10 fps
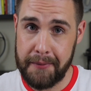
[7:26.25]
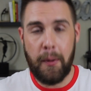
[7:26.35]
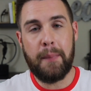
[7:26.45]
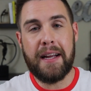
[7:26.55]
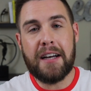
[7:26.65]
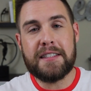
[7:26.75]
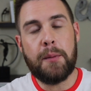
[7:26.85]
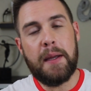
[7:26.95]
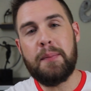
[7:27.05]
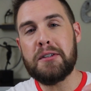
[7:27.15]
but because the
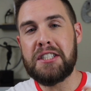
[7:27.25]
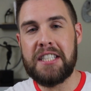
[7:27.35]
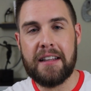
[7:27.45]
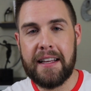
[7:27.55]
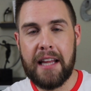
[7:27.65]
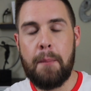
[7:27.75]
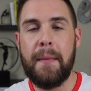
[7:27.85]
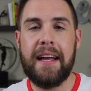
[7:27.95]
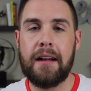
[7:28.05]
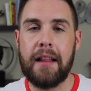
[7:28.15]
people shilling them
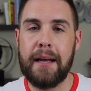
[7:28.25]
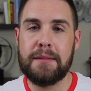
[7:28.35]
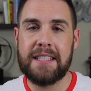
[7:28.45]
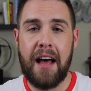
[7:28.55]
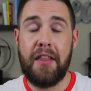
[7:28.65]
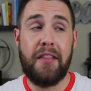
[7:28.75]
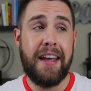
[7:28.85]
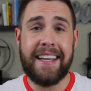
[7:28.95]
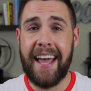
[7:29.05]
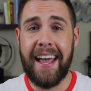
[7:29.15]
make claims that they
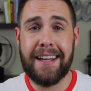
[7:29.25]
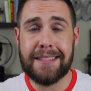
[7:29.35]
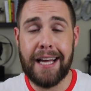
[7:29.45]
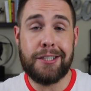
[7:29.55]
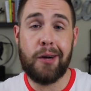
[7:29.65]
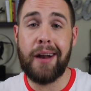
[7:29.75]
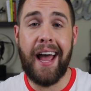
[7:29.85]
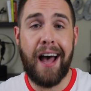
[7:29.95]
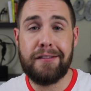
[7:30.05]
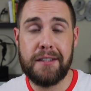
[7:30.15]
can't and don't
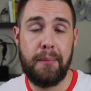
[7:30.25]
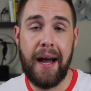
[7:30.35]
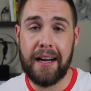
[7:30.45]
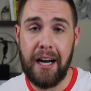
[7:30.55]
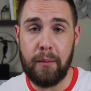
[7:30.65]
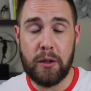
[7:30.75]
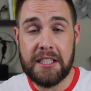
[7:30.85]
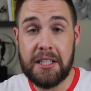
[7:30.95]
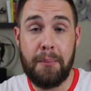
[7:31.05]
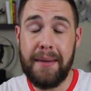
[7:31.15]
have to back up,
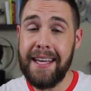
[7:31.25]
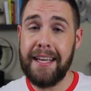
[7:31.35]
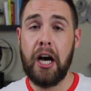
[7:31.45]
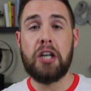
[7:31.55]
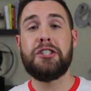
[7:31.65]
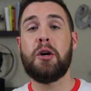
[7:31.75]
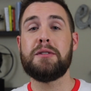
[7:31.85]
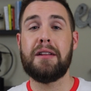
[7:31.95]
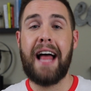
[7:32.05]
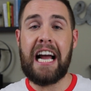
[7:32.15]
which to me shows
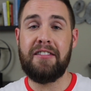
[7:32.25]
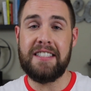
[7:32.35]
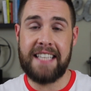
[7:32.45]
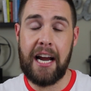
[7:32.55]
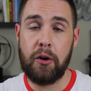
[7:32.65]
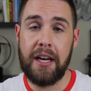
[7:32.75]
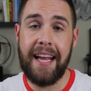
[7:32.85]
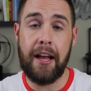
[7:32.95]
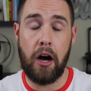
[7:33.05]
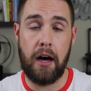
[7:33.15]
a lack of
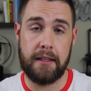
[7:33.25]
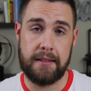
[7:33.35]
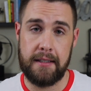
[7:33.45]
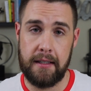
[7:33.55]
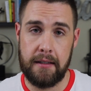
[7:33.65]
integrity and honesty.